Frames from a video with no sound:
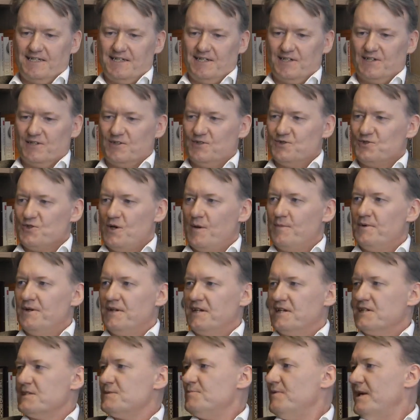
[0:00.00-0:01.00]
did a good job, and
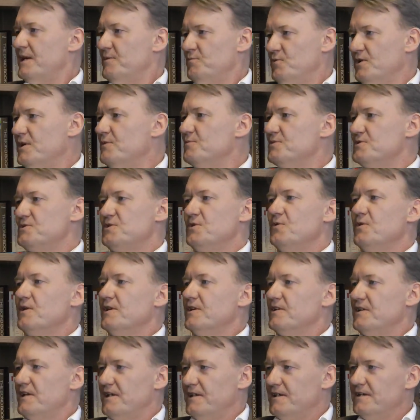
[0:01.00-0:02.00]
he explained what he was
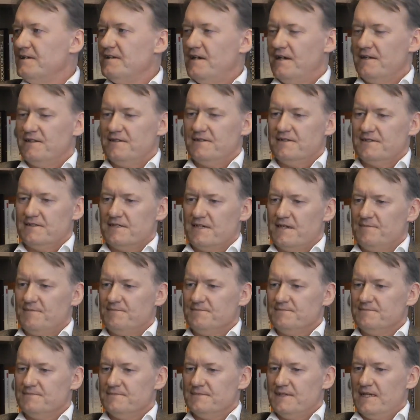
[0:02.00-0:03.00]
doing, and
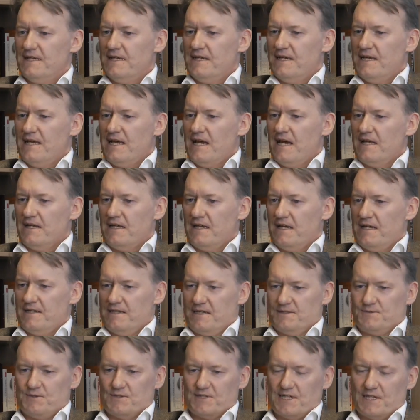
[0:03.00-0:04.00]

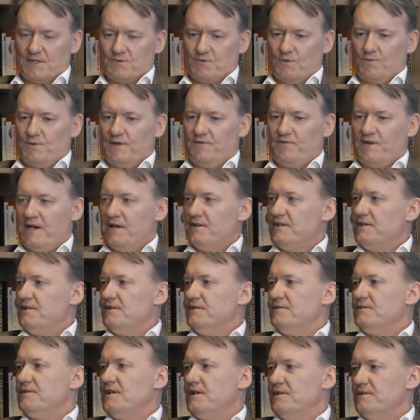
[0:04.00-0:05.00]
I suppose that's what we found
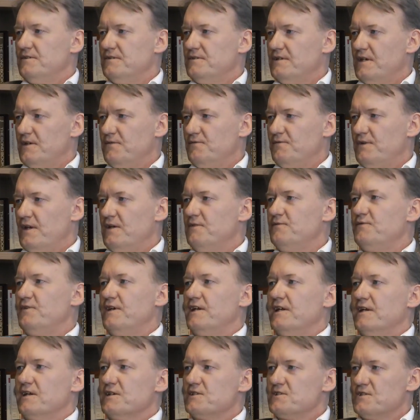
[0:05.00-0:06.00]
in
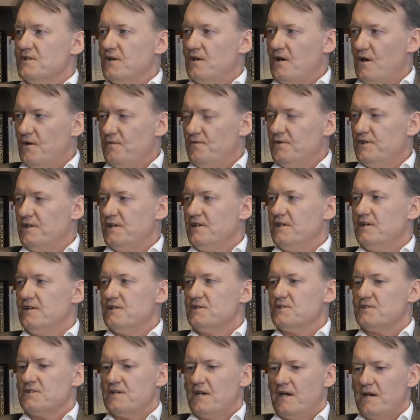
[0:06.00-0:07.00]
Phoenix. Over the
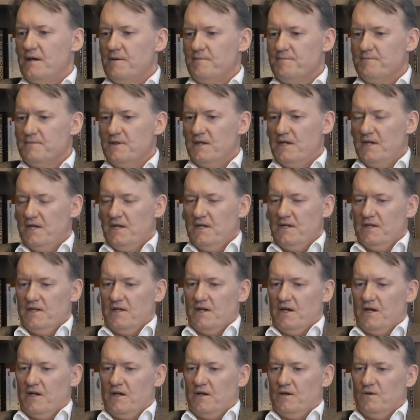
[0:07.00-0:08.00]
years,
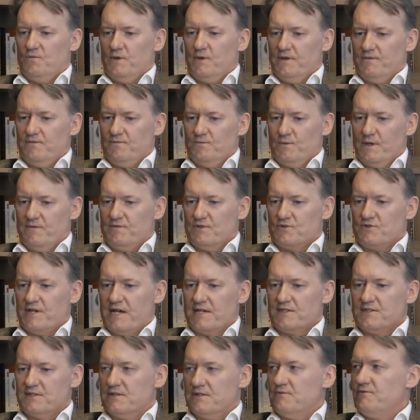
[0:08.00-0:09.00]
we've
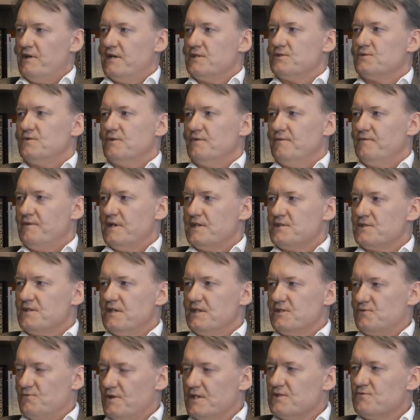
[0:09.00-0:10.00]
attracted the right sort of investor.
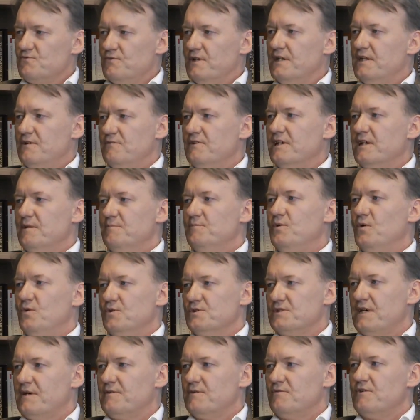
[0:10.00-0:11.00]
It's really
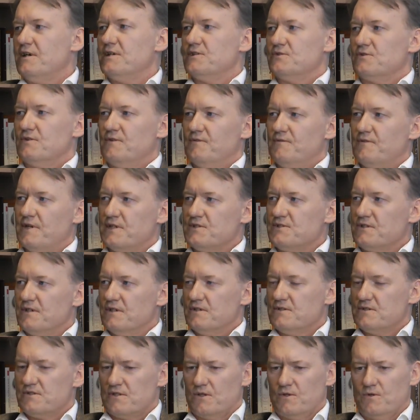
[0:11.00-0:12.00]
important to have the right sort of
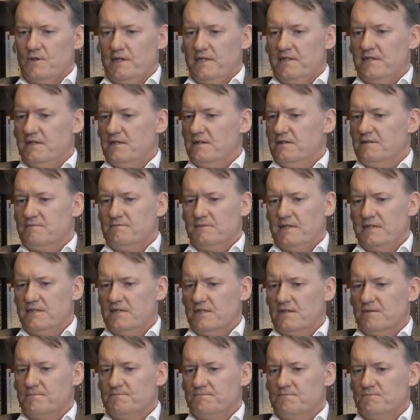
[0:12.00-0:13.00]
investor. So in
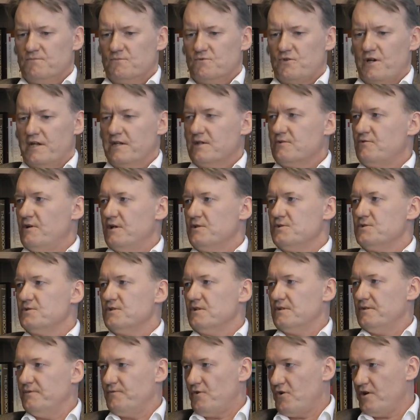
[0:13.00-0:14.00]
the credit crunch,
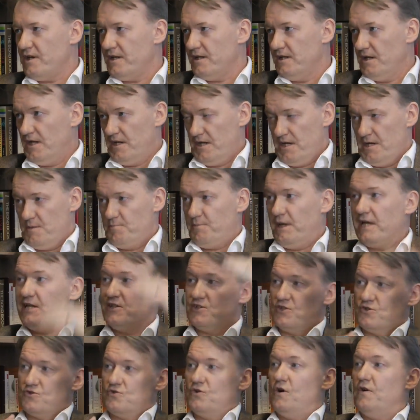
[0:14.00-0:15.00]
at the very peak
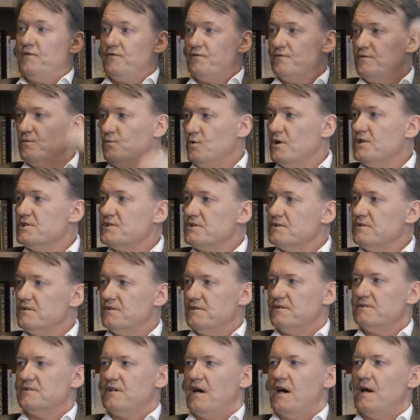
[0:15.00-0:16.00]
to trough worst
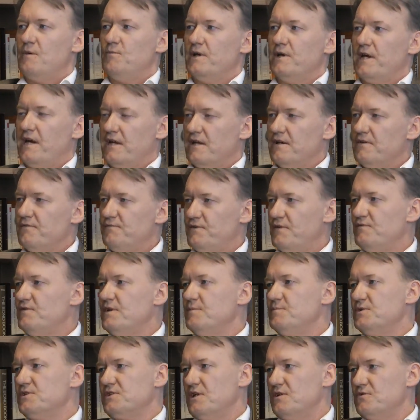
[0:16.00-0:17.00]
time, we had a
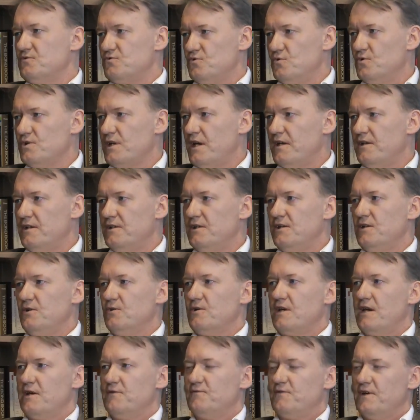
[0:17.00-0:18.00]
50% drawdown in the
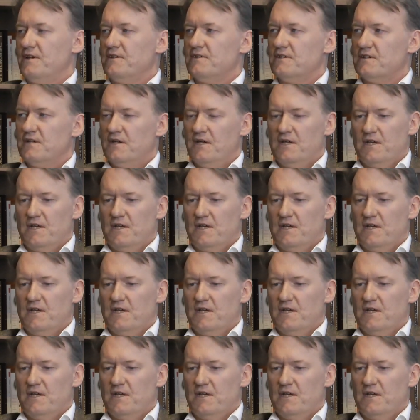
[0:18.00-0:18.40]
UK fund.